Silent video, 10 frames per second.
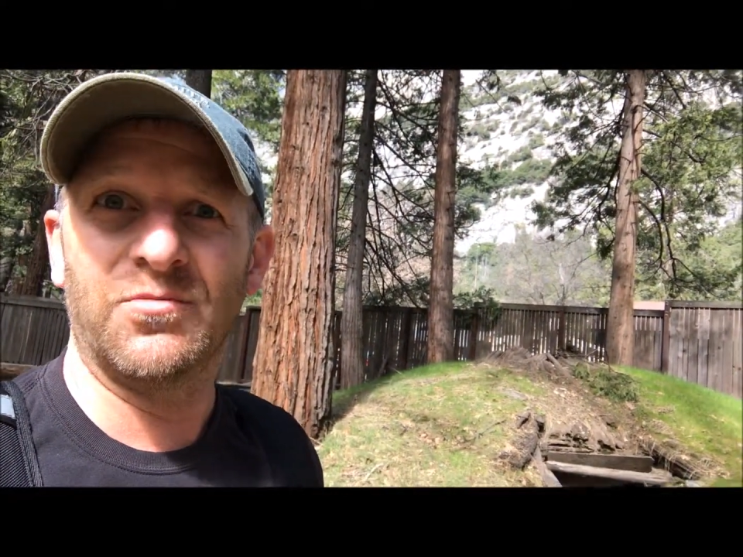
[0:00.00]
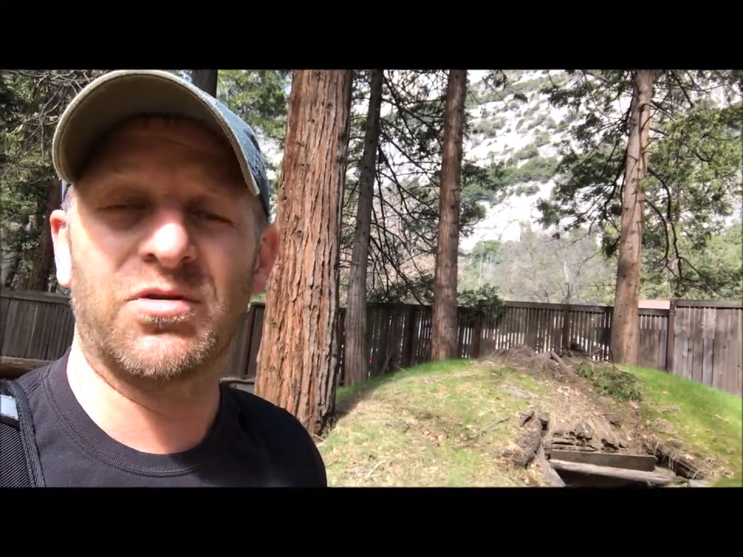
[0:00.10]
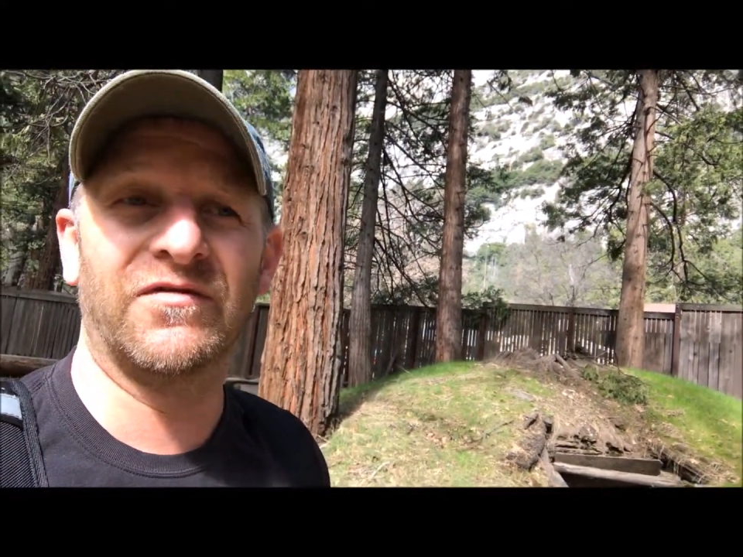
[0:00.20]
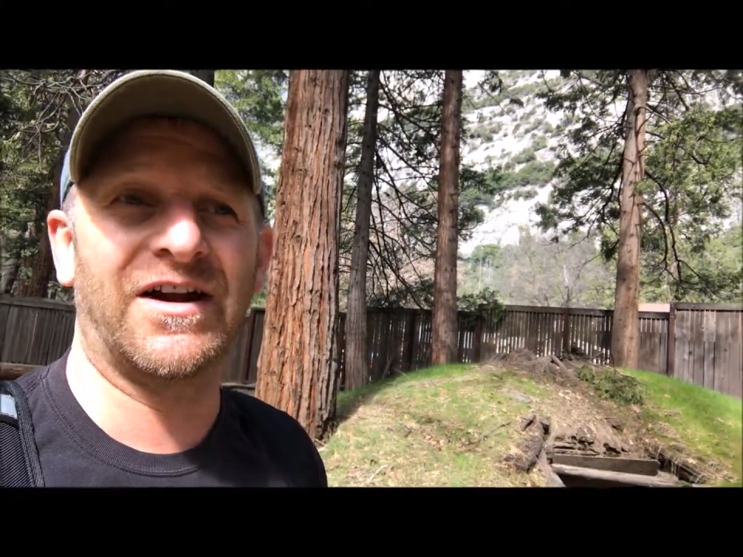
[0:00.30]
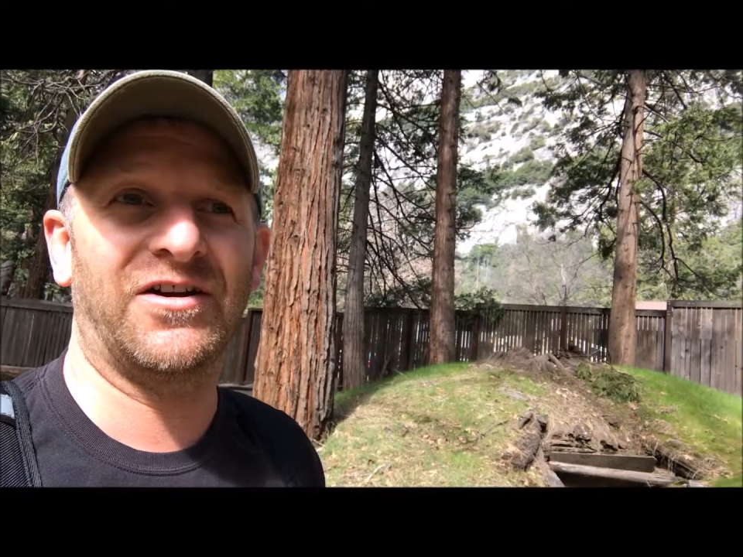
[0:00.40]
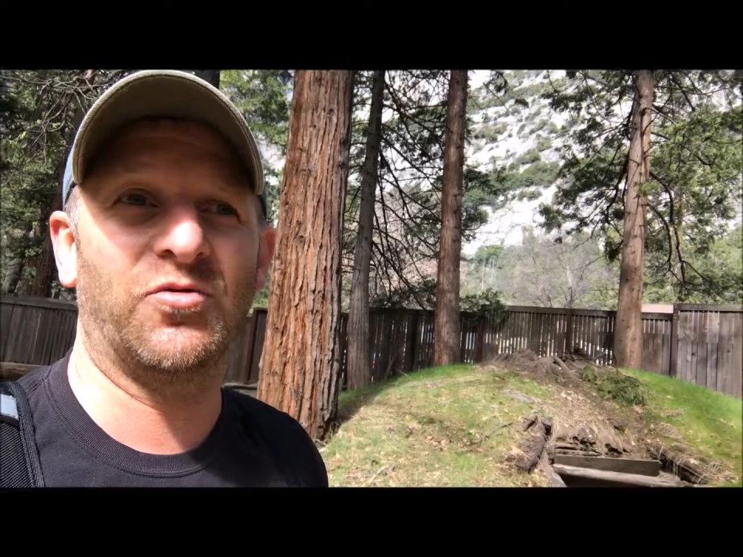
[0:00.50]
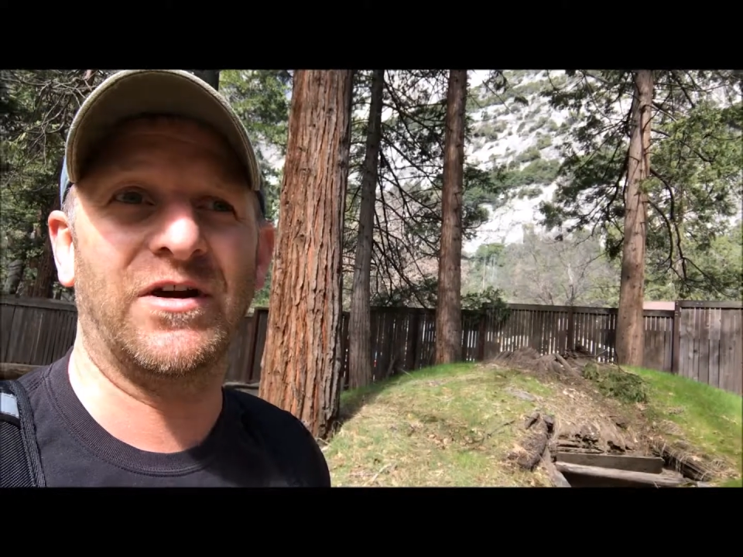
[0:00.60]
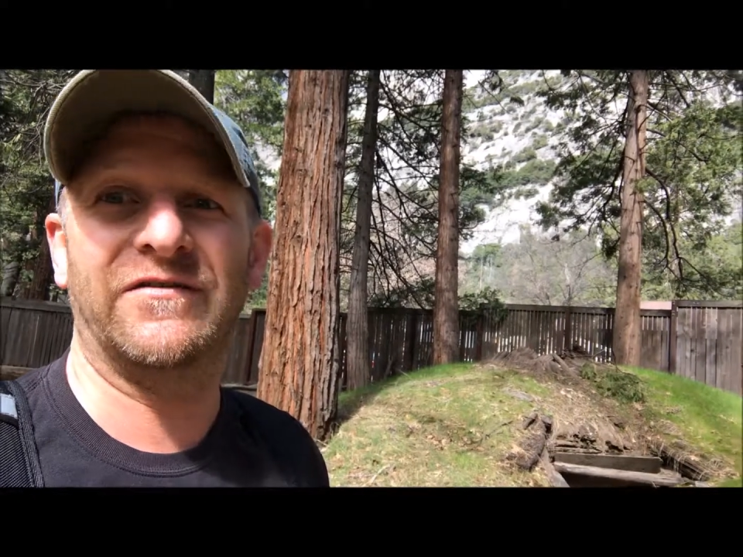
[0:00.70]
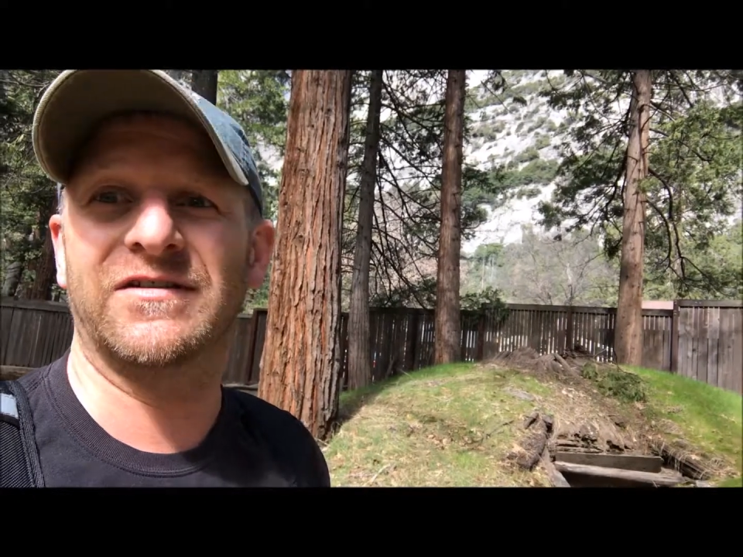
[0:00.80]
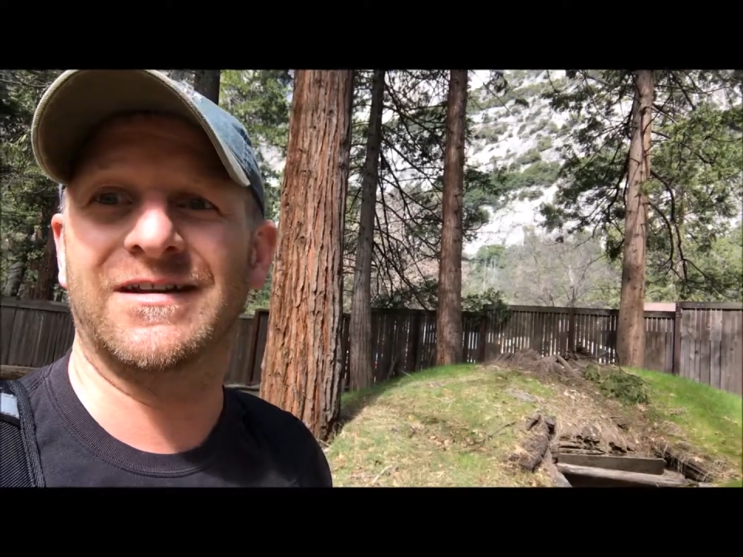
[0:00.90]
provided a
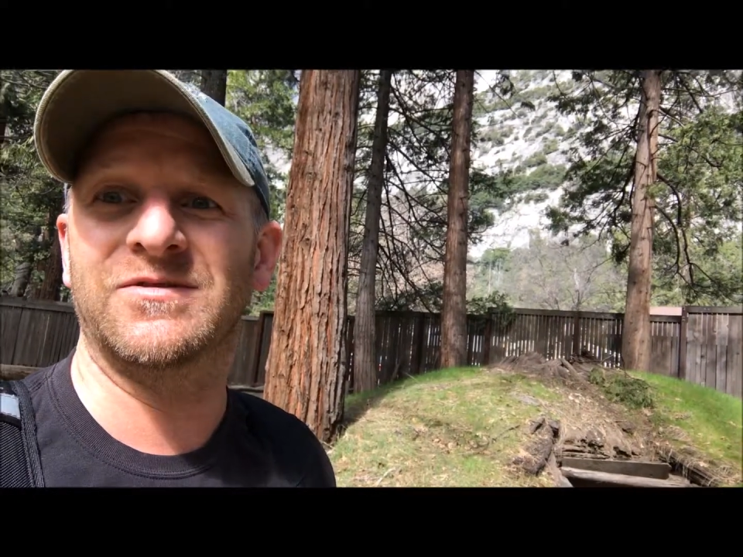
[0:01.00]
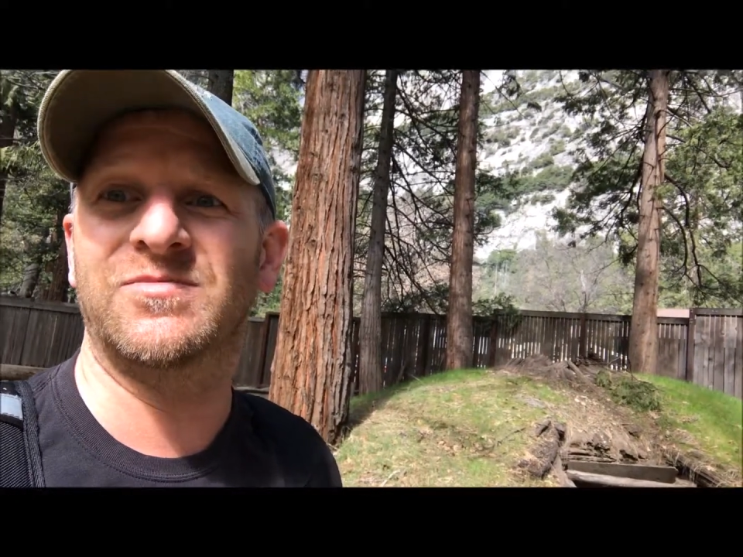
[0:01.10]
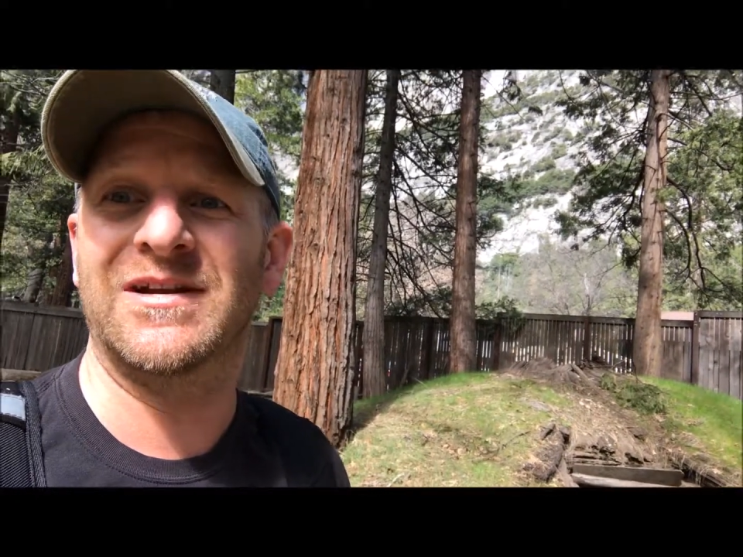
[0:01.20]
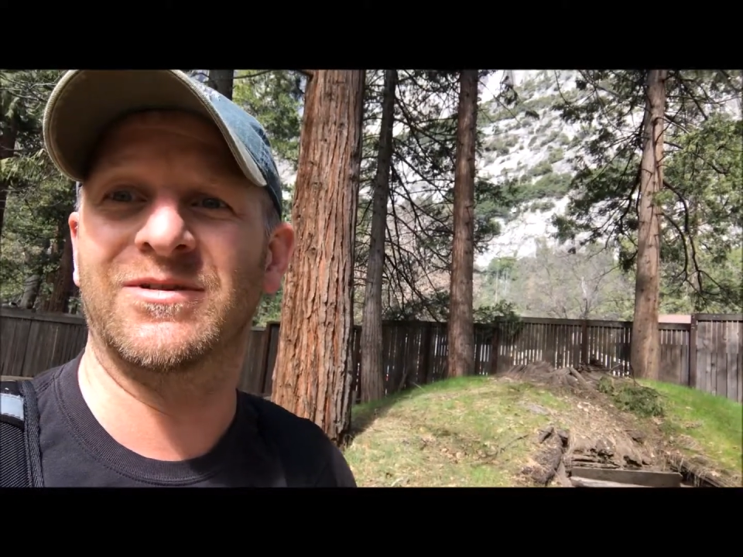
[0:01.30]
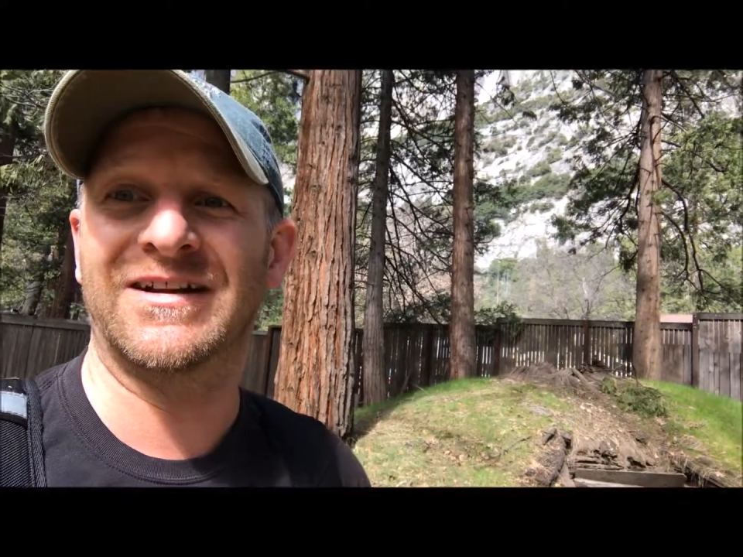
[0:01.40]
way for them to be able